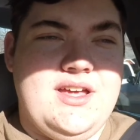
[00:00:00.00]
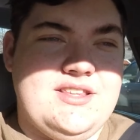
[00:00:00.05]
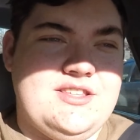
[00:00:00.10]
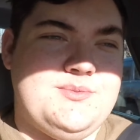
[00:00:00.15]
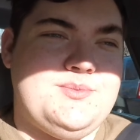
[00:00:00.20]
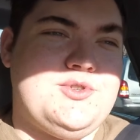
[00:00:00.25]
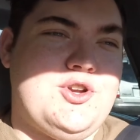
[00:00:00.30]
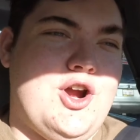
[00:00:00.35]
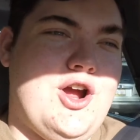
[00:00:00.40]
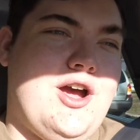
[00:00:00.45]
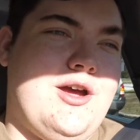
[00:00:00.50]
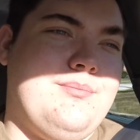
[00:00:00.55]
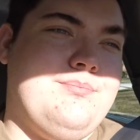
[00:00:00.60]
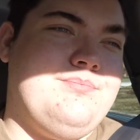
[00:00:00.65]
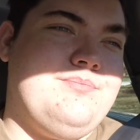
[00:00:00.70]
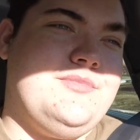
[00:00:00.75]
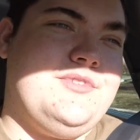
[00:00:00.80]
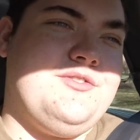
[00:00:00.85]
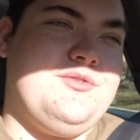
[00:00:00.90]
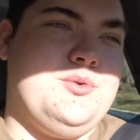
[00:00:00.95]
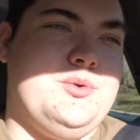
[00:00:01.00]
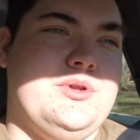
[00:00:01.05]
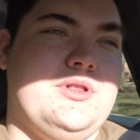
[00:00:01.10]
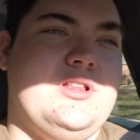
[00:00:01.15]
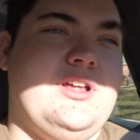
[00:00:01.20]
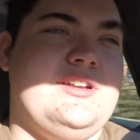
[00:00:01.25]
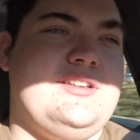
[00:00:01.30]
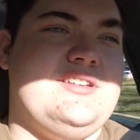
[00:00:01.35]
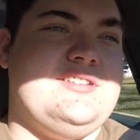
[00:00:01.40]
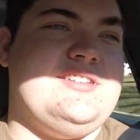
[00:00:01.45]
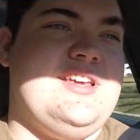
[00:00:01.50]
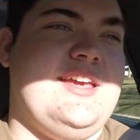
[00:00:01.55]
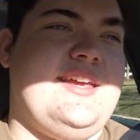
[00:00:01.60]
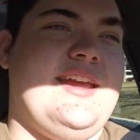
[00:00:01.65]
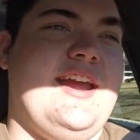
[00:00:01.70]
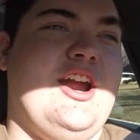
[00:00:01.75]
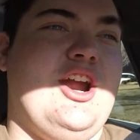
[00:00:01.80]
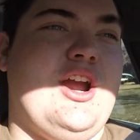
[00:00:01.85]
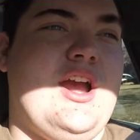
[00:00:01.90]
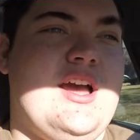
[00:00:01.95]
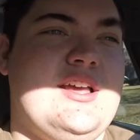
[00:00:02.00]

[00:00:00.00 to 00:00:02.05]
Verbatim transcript: and subscribe if you really liked it. Take care,